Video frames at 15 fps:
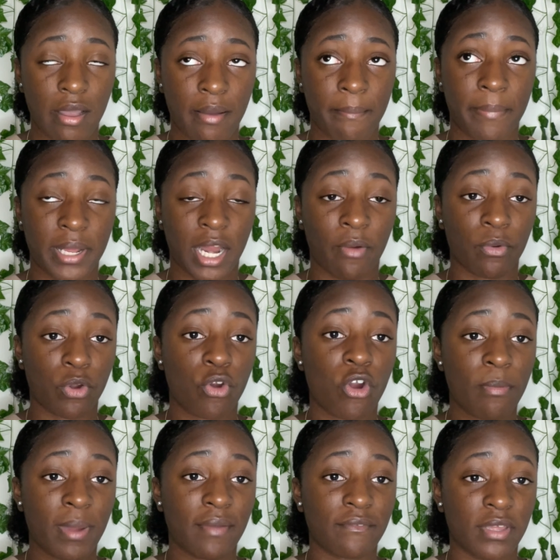but I record
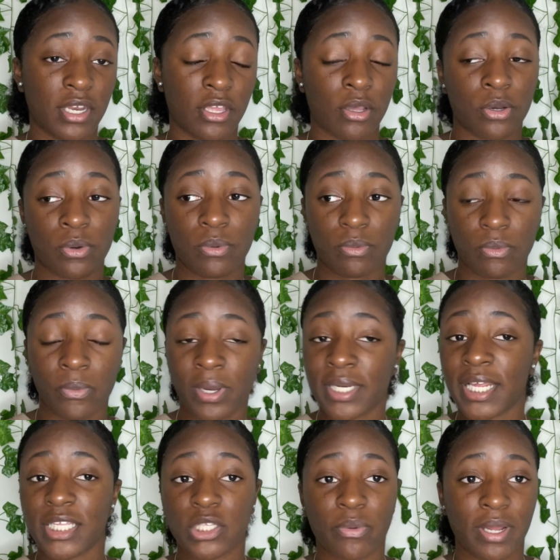my video one
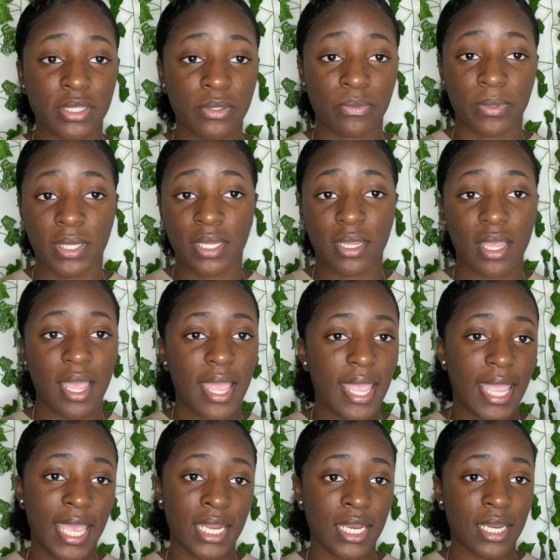day throughout the week,
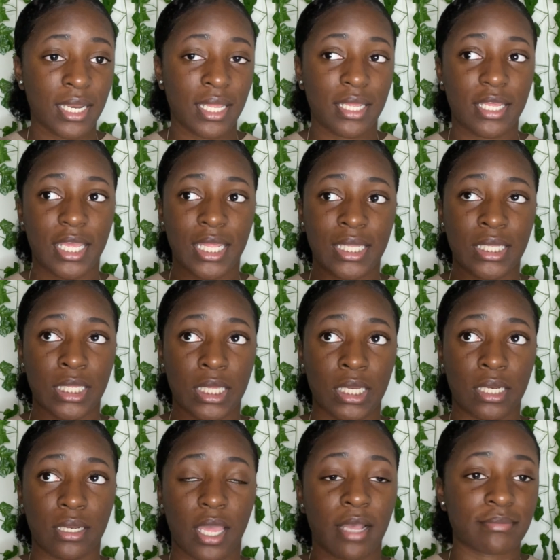edit it, and
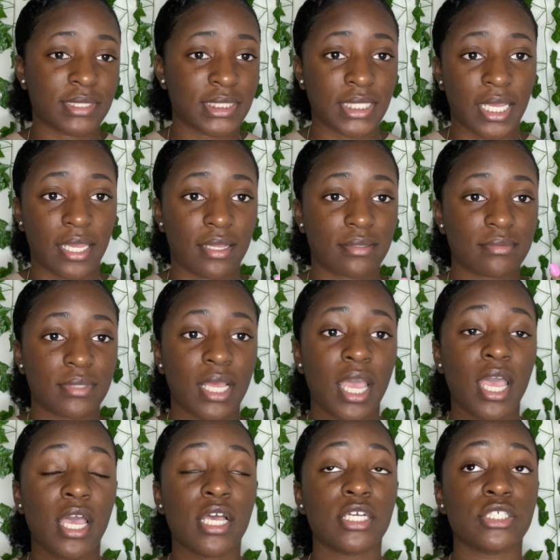then I'm set.
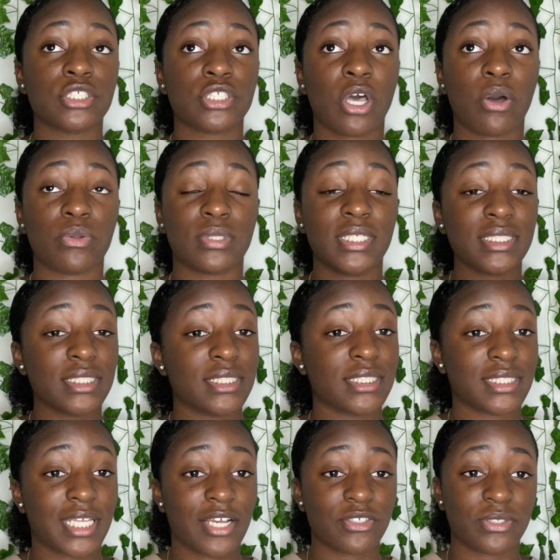So this is the
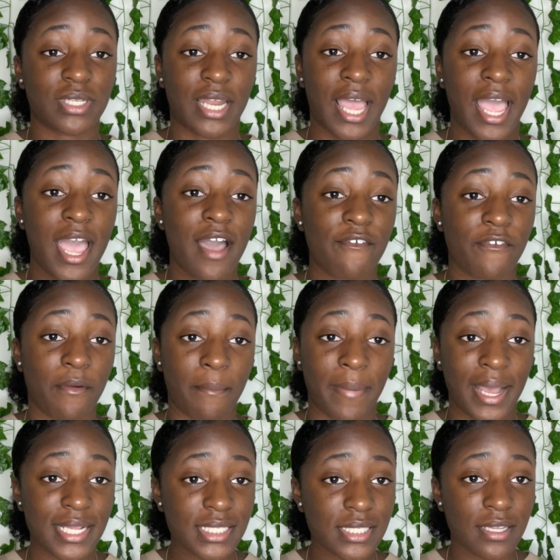schedule that I have for
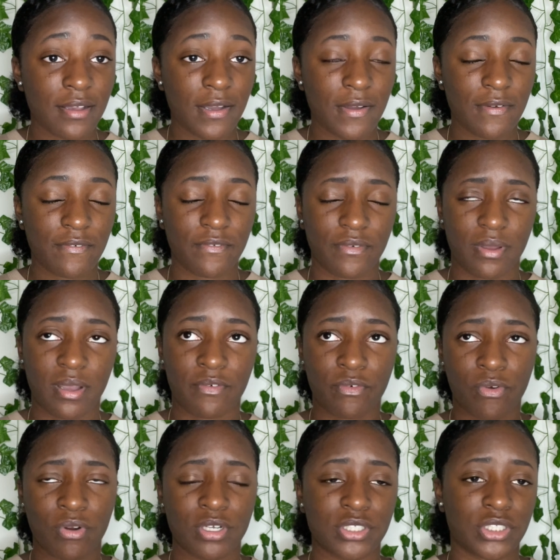myself. Of
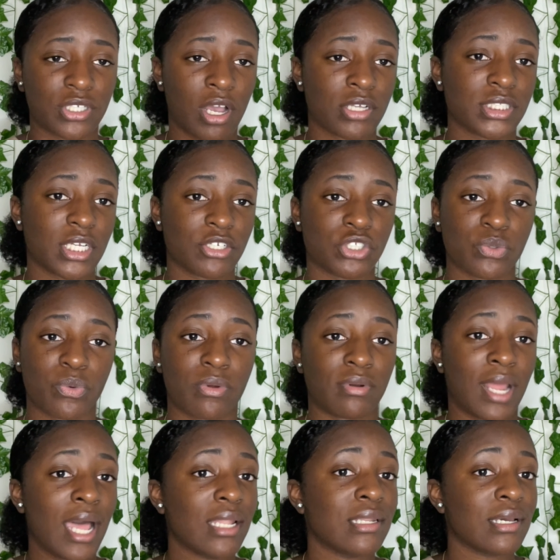course, y'all's schedule will
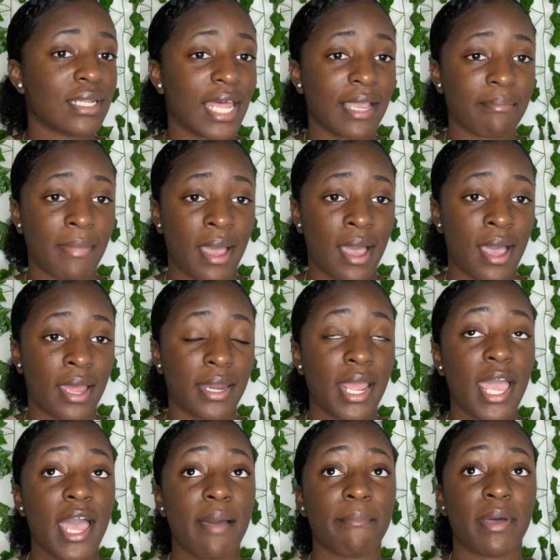not look like mine,
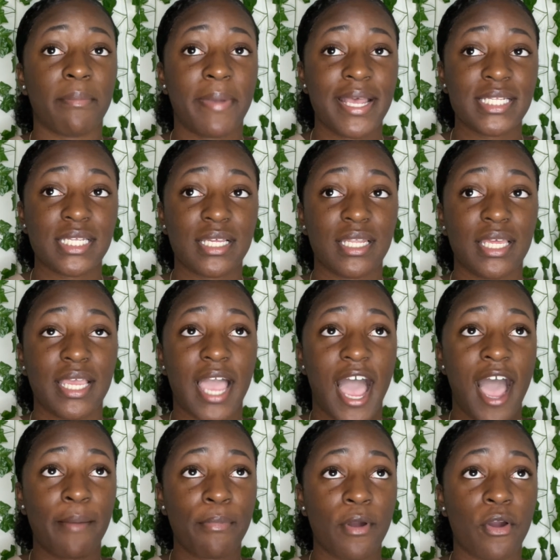but basically
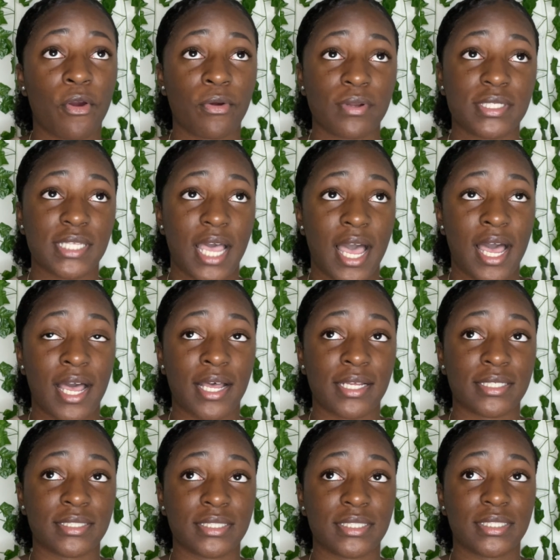I
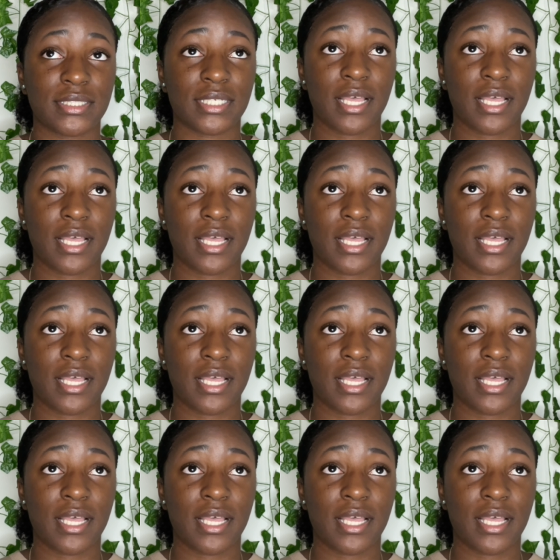prioritize,